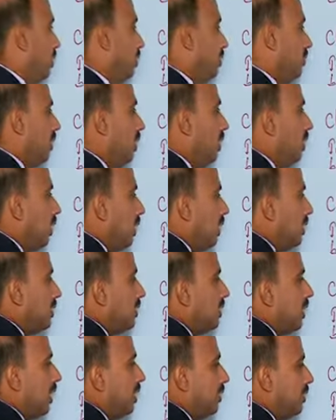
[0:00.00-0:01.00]
See here, in
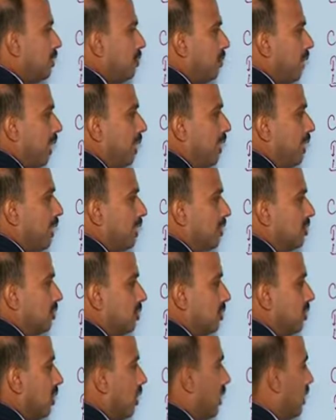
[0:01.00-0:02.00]
charging by
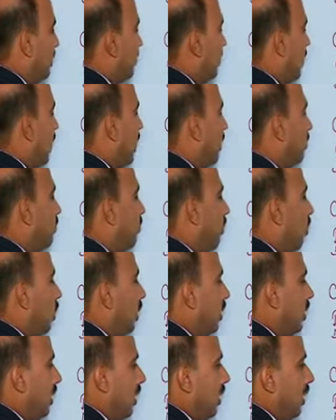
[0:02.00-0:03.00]
induction, a charged
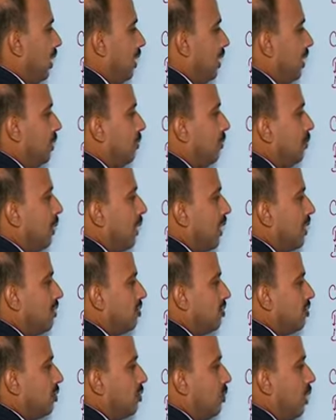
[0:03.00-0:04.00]
body A imparts
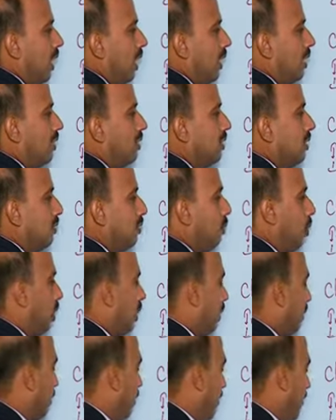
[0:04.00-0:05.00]
to another
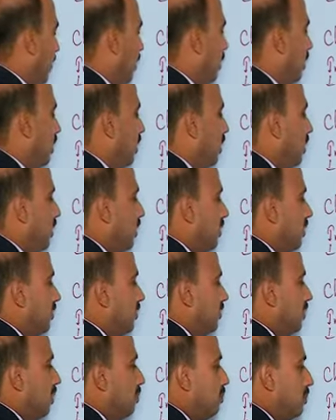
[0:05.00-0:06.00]
body B
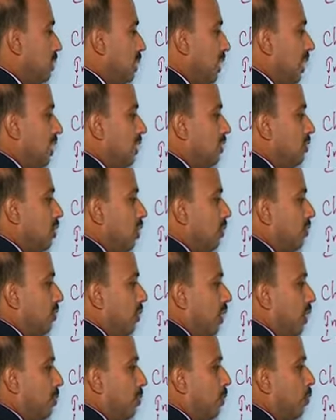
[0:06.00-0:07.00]
some charge of
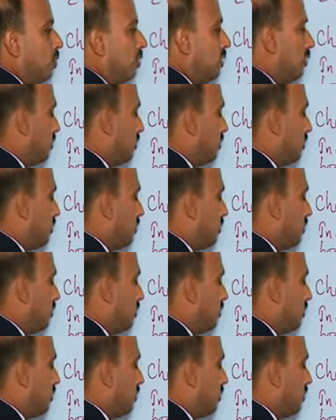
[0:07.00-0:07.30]
opposite